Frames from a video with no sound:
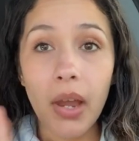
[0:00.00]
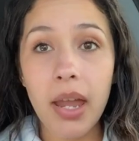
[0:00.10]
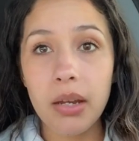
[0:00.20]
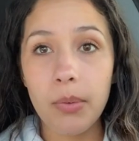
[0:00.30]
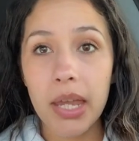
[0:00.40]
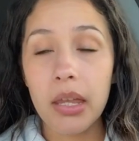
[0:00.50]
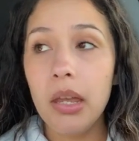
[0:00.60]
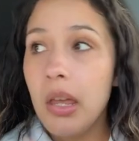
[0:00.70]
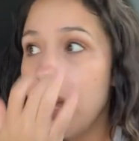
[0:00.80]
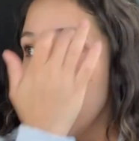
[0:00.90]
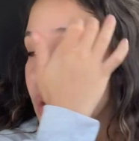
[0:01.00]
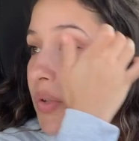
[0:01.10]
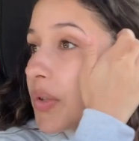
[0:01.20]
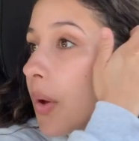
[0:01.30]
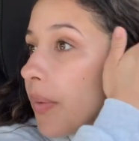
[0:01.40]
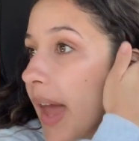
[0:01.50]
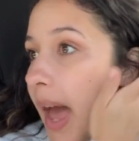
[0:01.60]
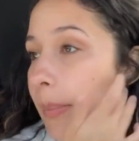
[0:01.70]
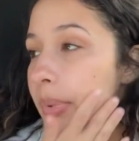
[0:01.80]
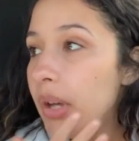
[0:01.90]
Anyway, so
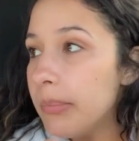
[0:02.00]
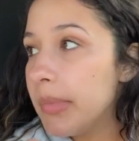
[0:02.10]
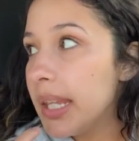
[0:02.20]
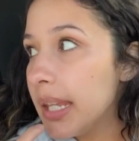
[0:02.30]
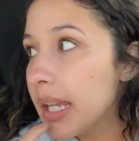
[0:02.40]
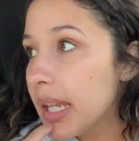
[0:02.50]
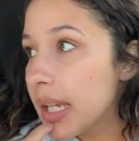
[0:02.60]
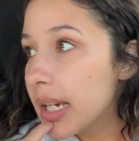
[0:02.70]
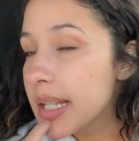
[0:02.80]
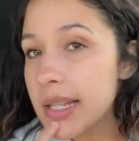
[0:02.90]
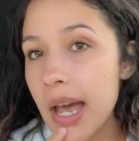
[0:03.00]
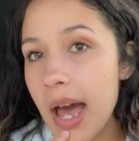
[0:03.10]
that put me, because